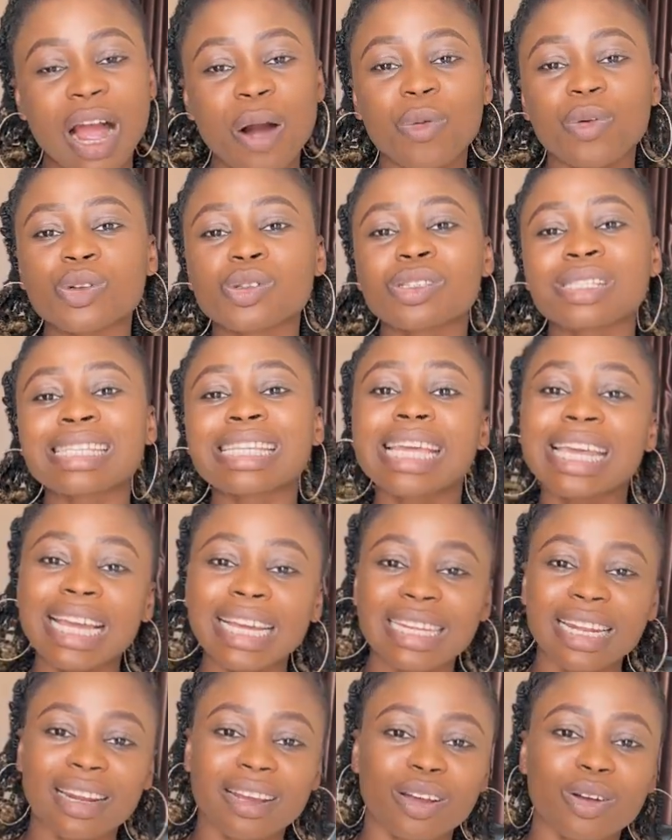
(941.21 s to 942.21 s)
i was
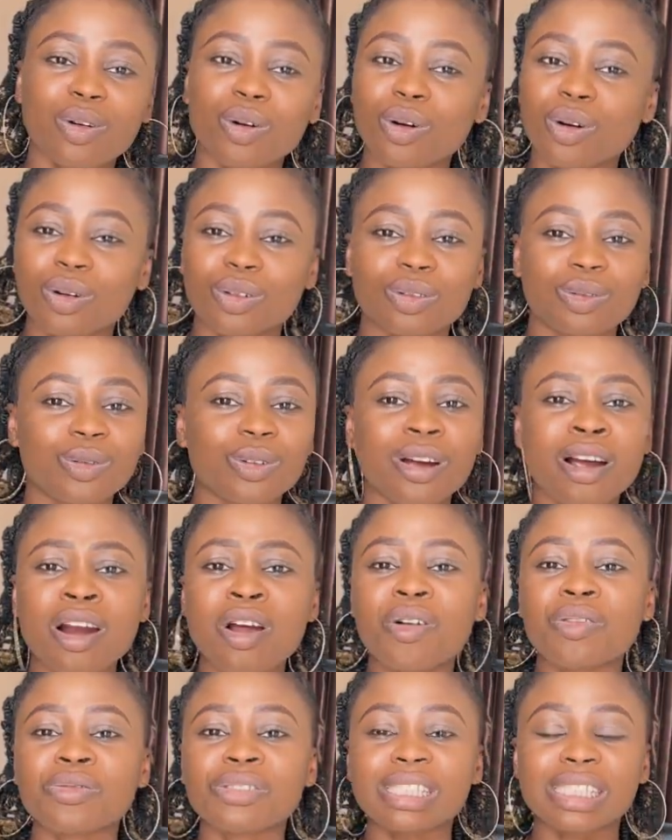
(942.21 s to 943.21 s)
scared like god what
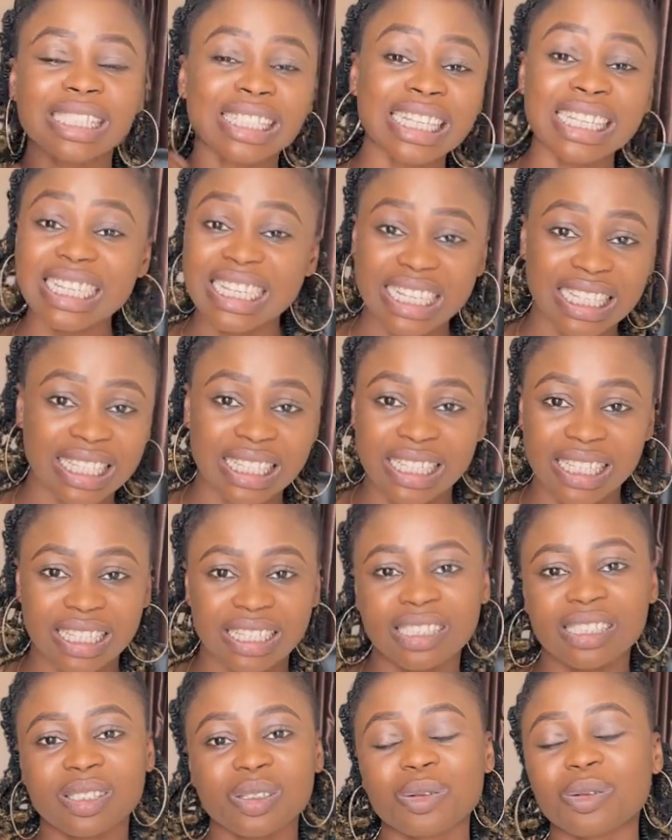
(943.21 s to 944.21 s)
kind of sin is
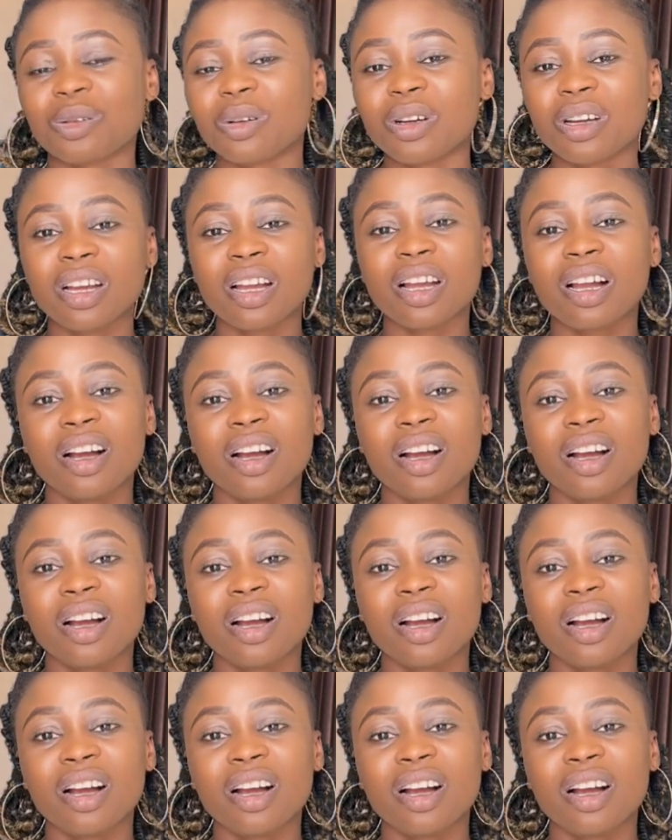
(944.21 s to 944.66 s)
this so